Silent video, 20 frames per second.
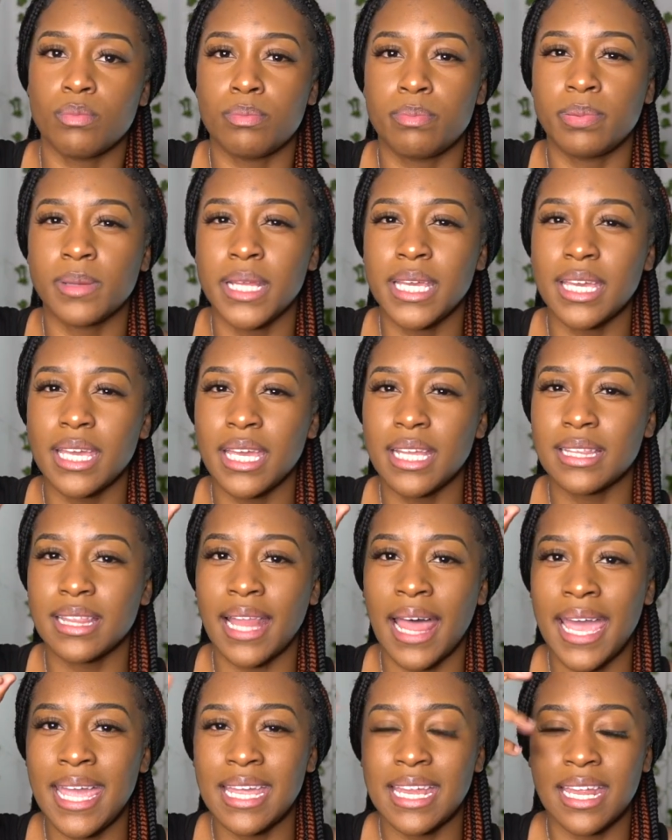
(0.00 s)
Blinking
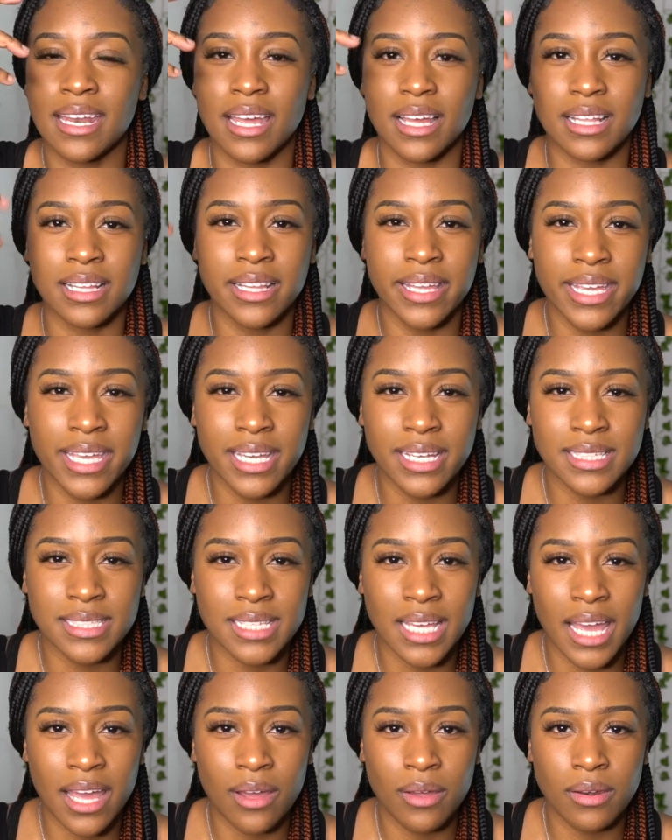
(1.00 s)
light and a clicking
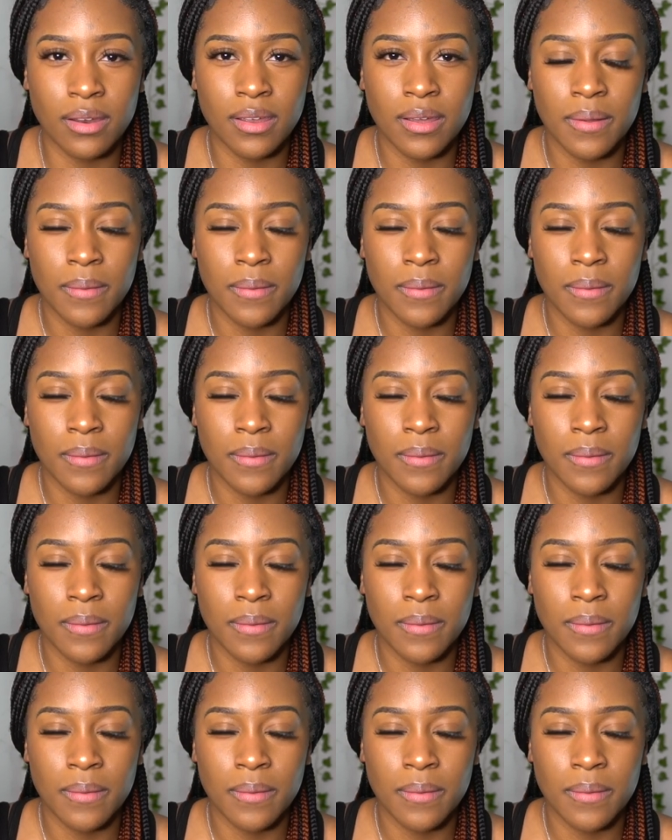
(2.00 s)
sound.